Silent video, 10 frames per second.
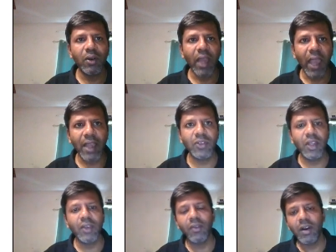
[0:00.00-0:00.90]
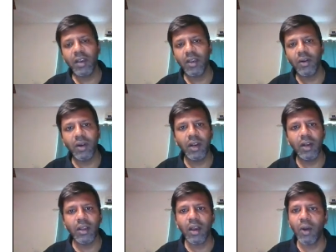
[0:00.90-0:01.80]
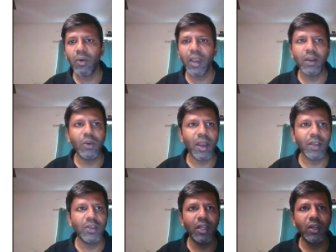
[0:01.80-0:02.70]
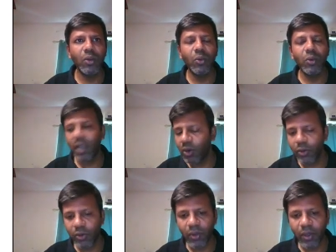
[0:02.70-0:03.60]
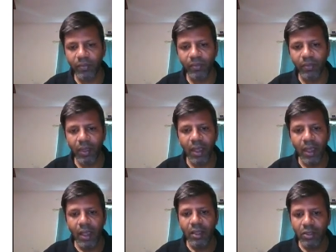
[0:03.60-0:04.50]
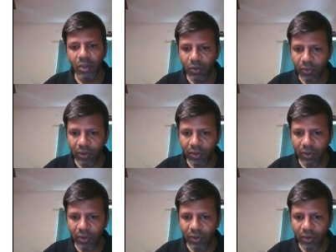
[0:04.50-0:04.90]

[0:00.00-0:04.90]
actually working on it, how can you actually do dyno tuning? So for